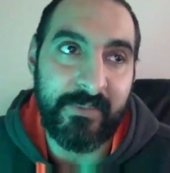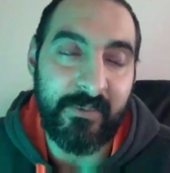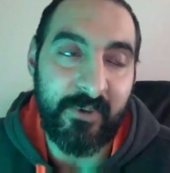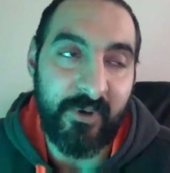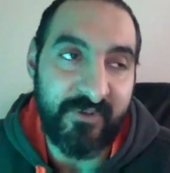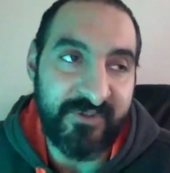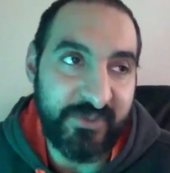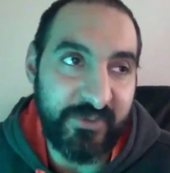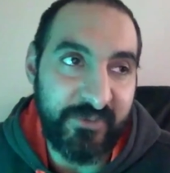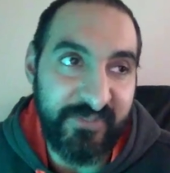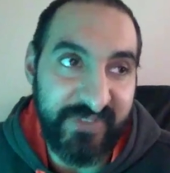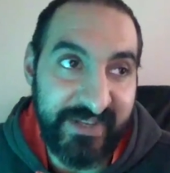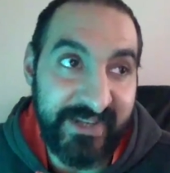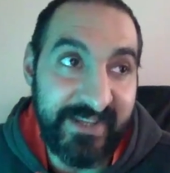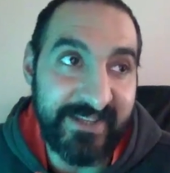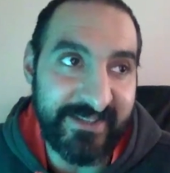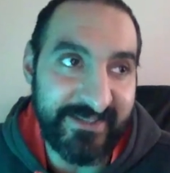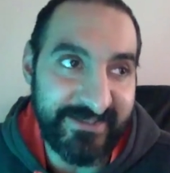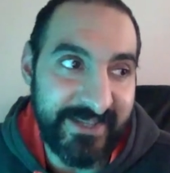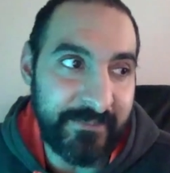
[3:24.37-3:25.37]
obviously with the
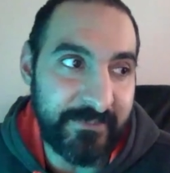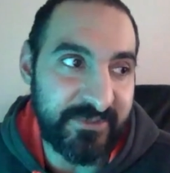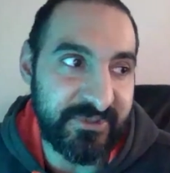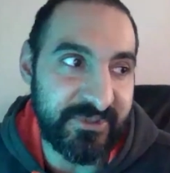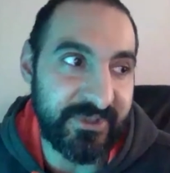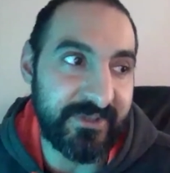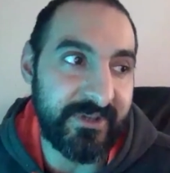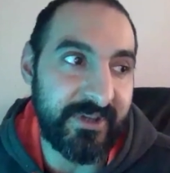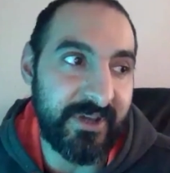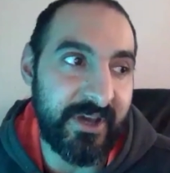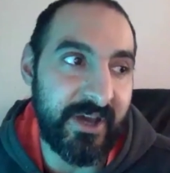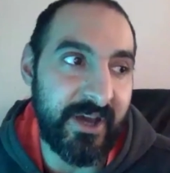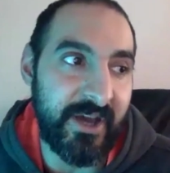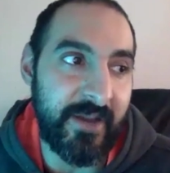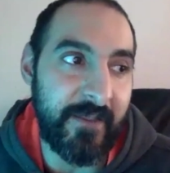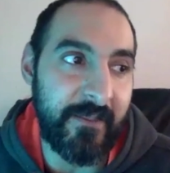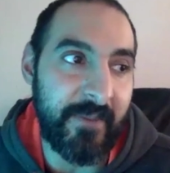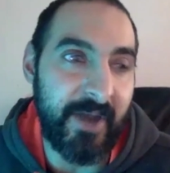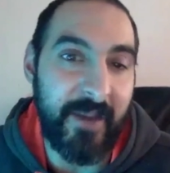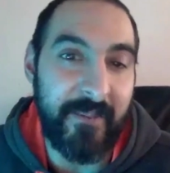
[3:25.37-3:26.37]
elite exemption
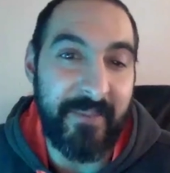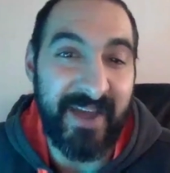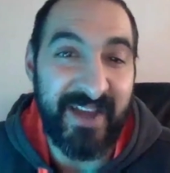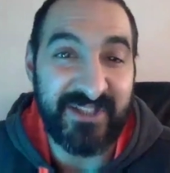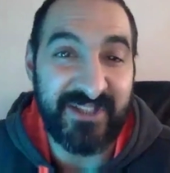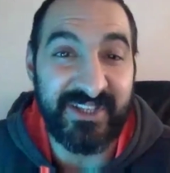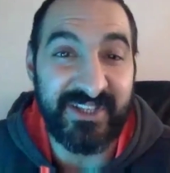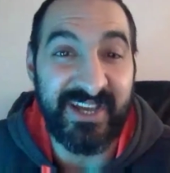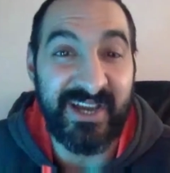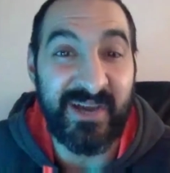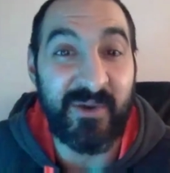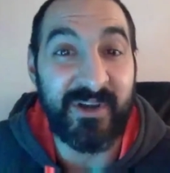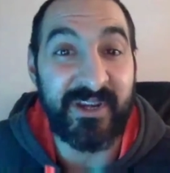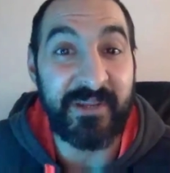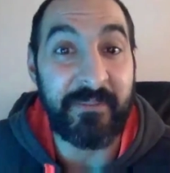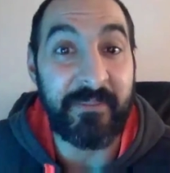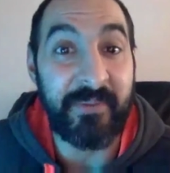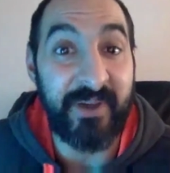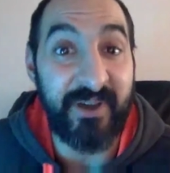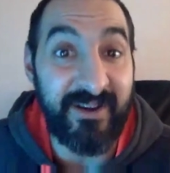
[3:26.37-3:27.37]
um, i'm actually now
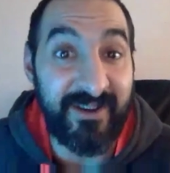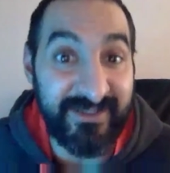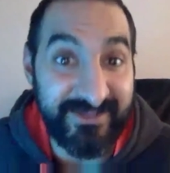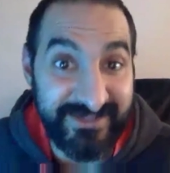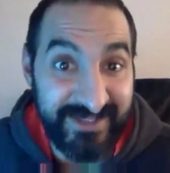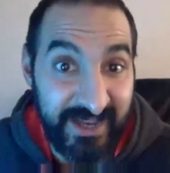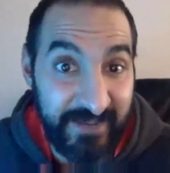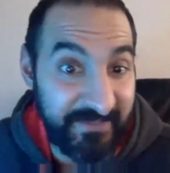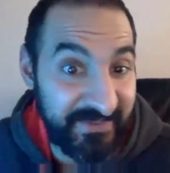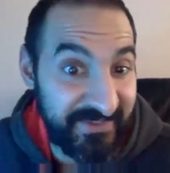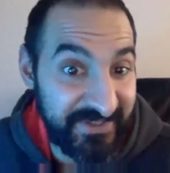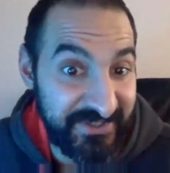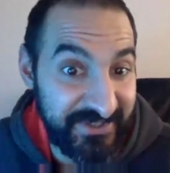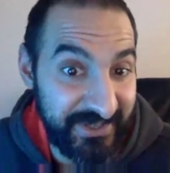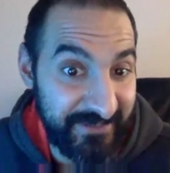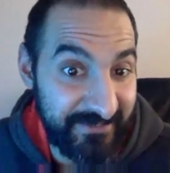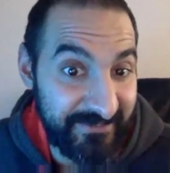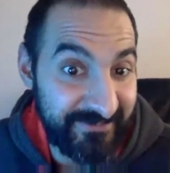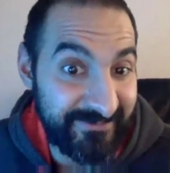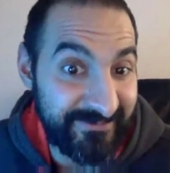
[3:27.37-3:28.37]
only part-time in the
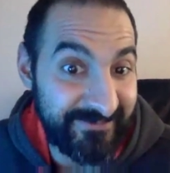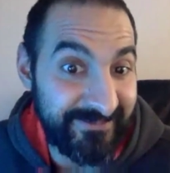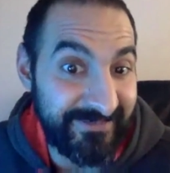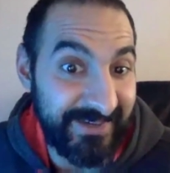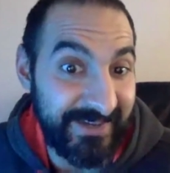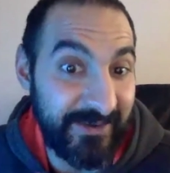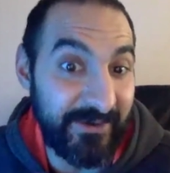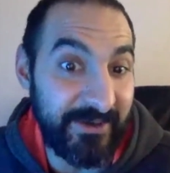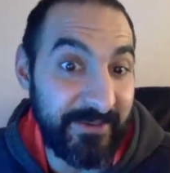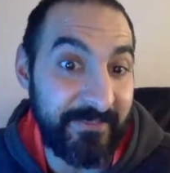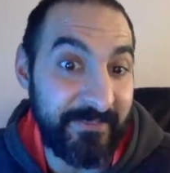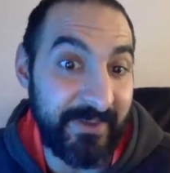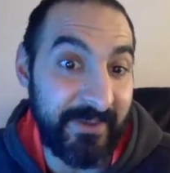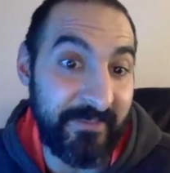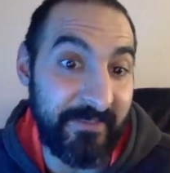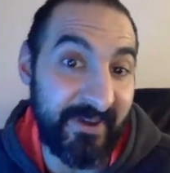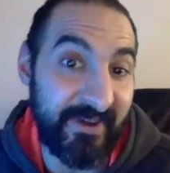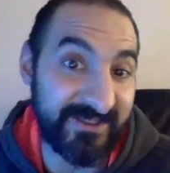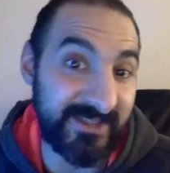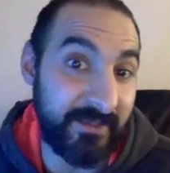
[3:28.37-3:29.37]
gym and only and
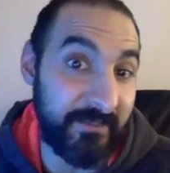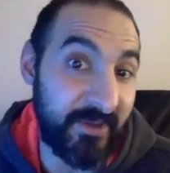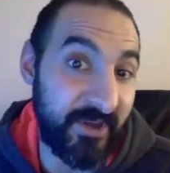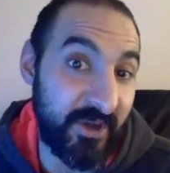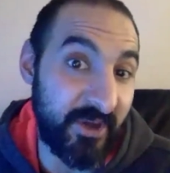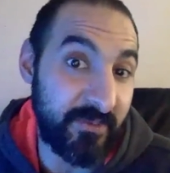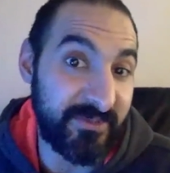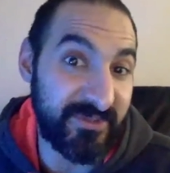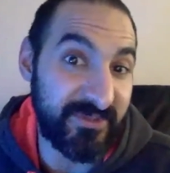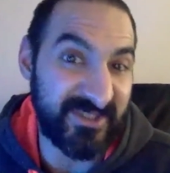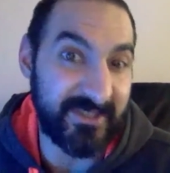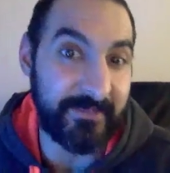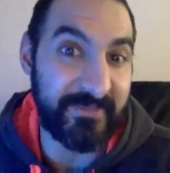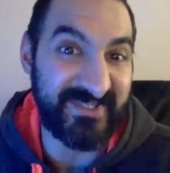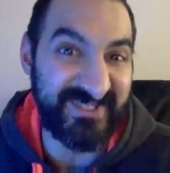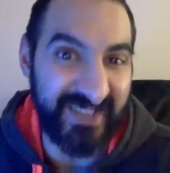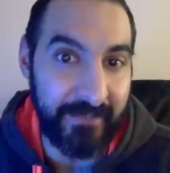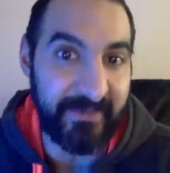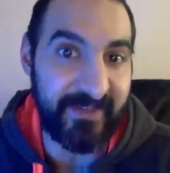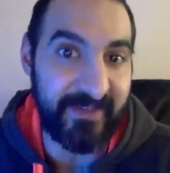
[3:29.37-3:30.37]
part-time at home just to
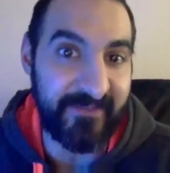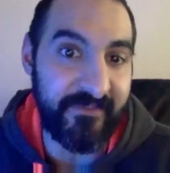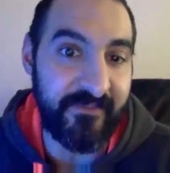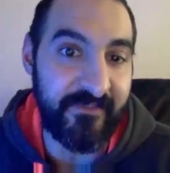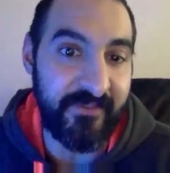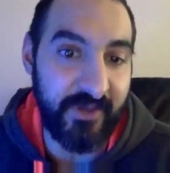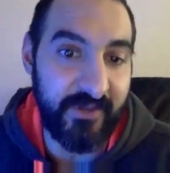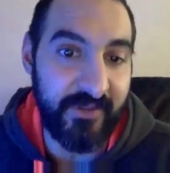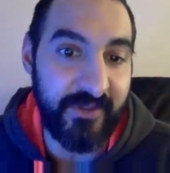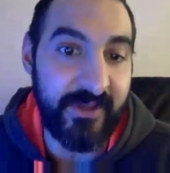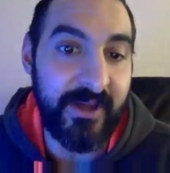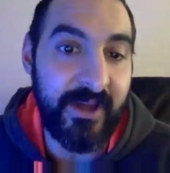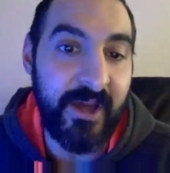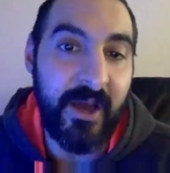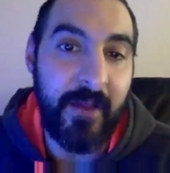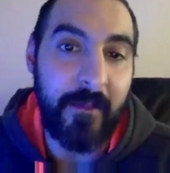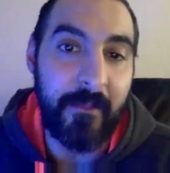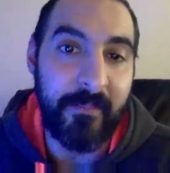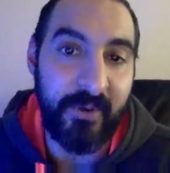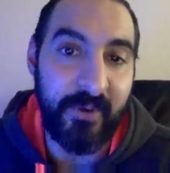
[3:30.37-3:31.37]
protect me even further
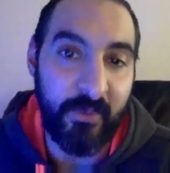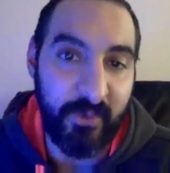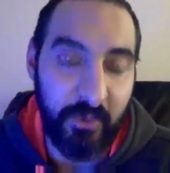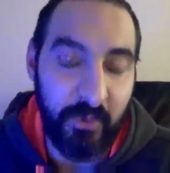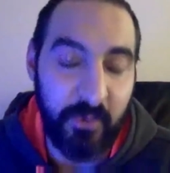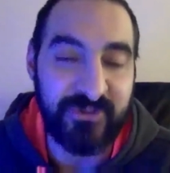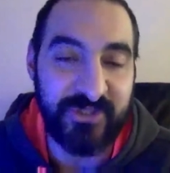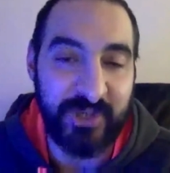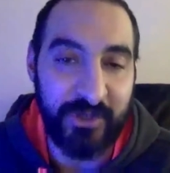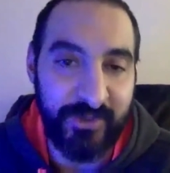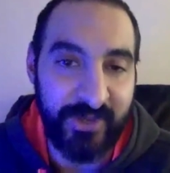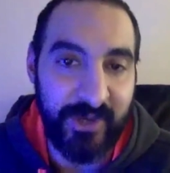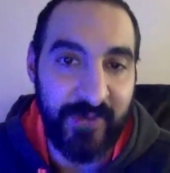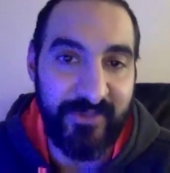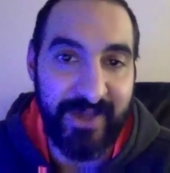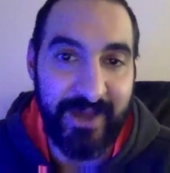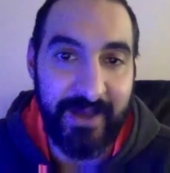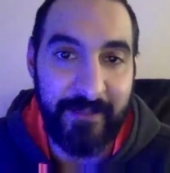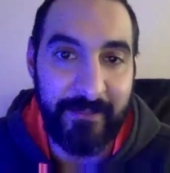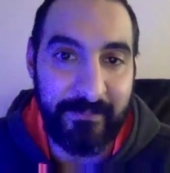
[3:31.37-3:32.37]
but we also know
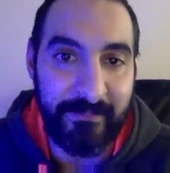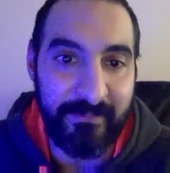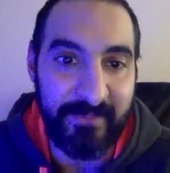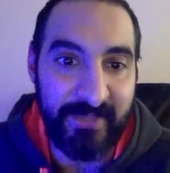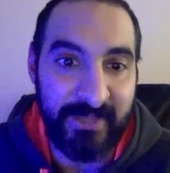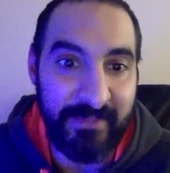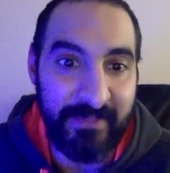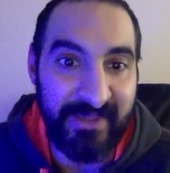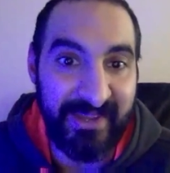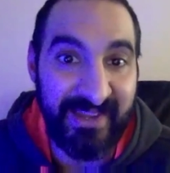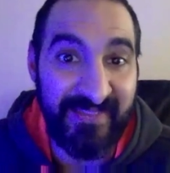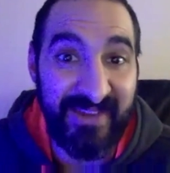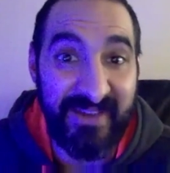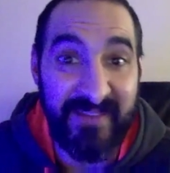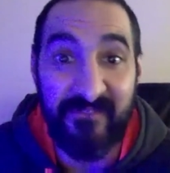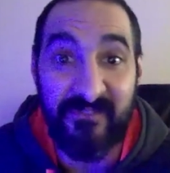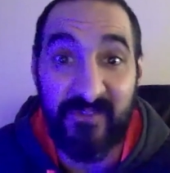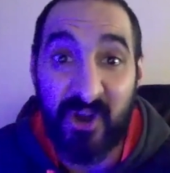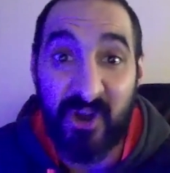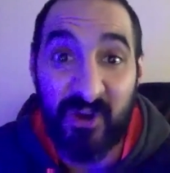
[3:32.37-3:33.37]
that me being in that
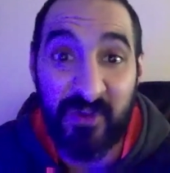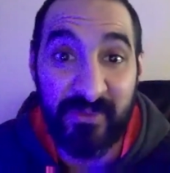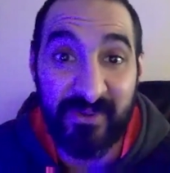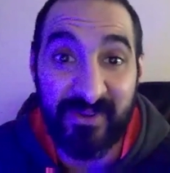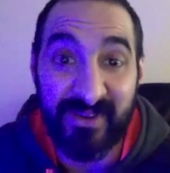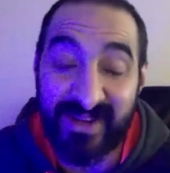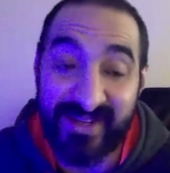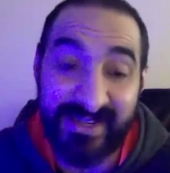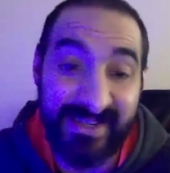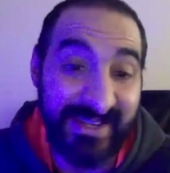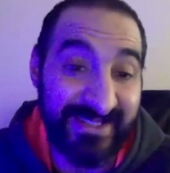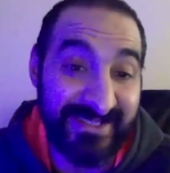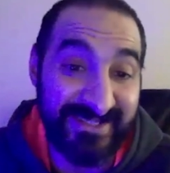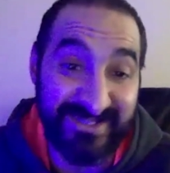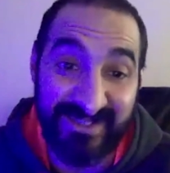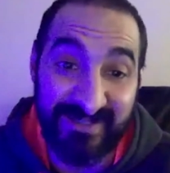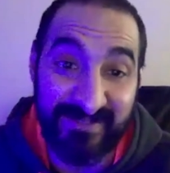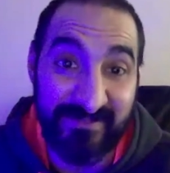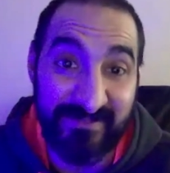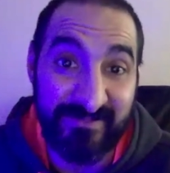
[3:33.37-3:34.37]
environment i need
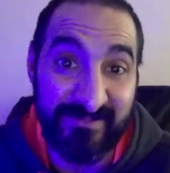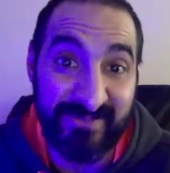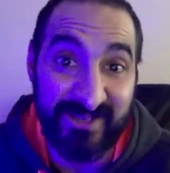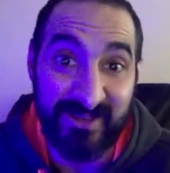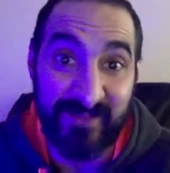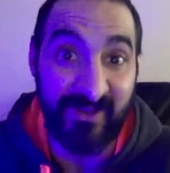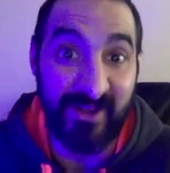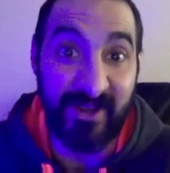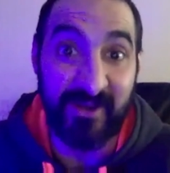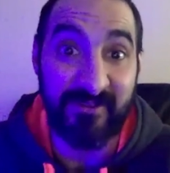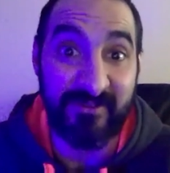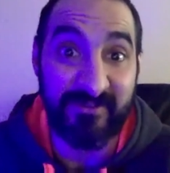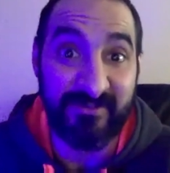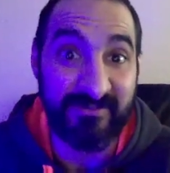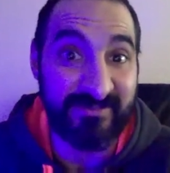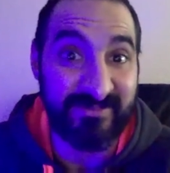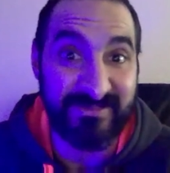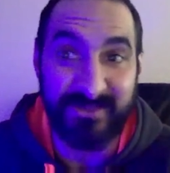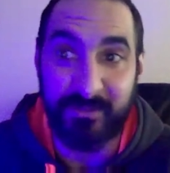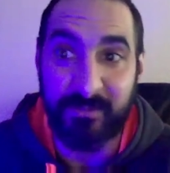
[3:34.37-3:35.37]
to kind of
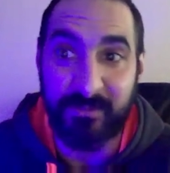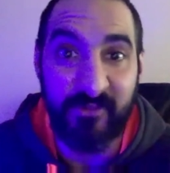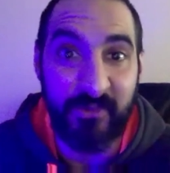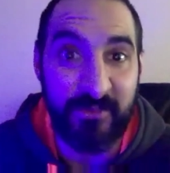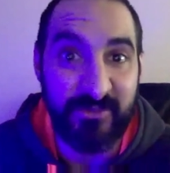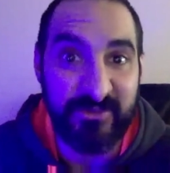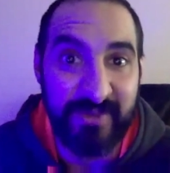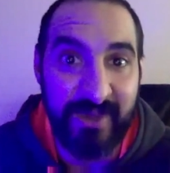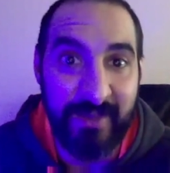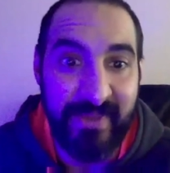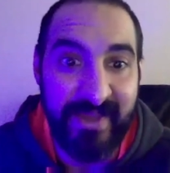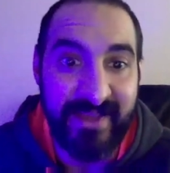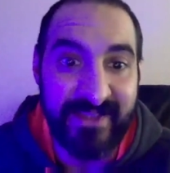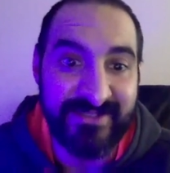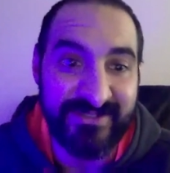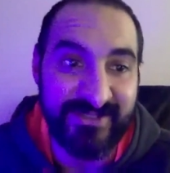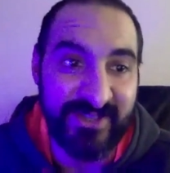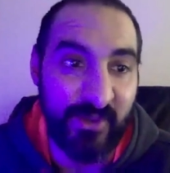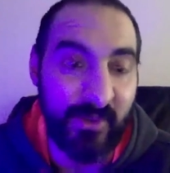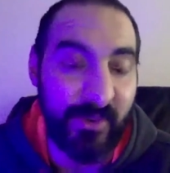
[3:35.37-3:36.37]
perform to my
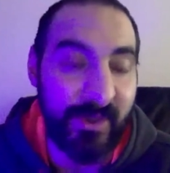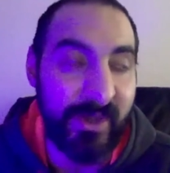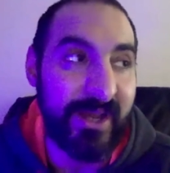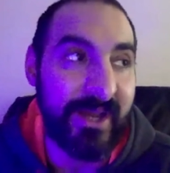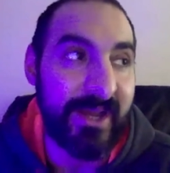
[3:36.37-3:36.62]
best so